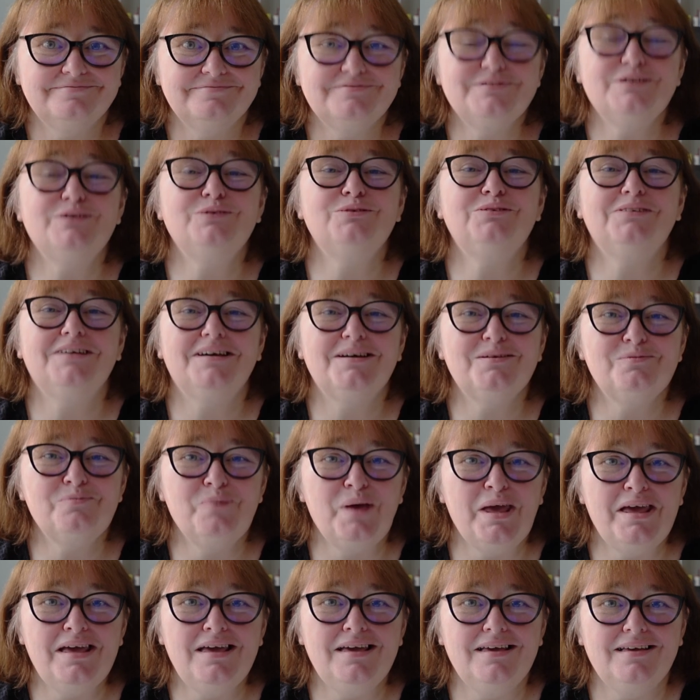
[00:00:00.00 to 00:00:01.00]
you tell
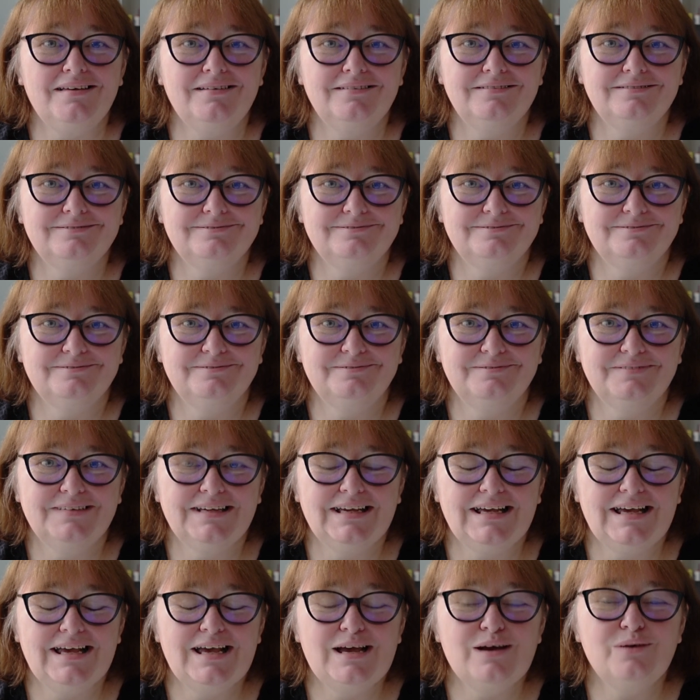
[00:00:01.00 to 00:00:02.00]
me.
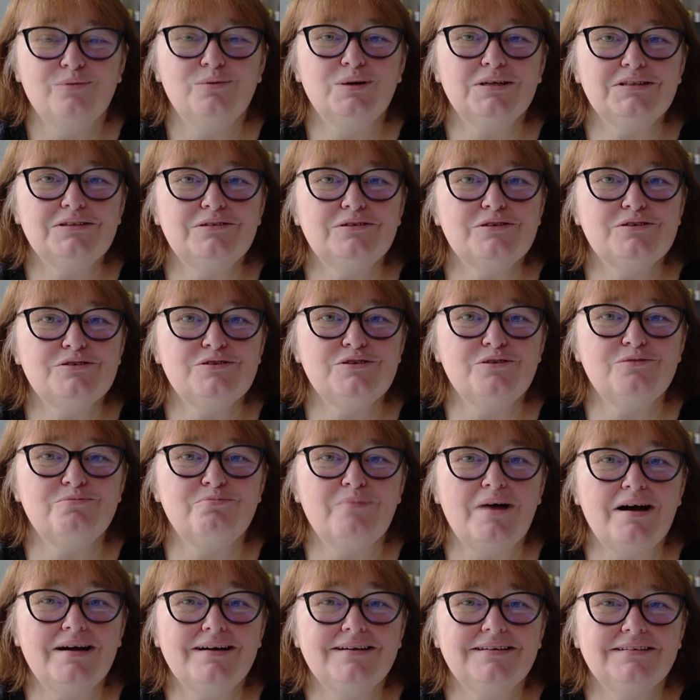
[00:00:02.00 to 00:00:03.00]
What does your
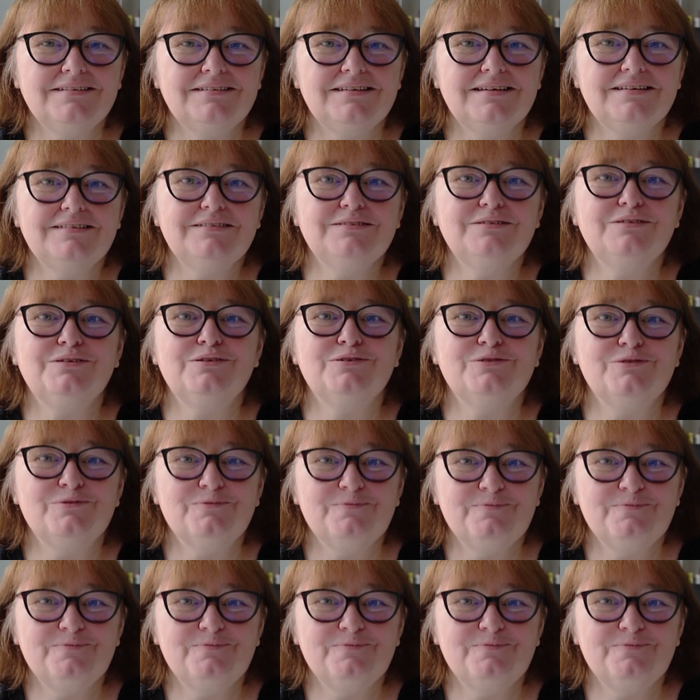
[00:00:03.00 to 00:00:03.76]
mind tell you?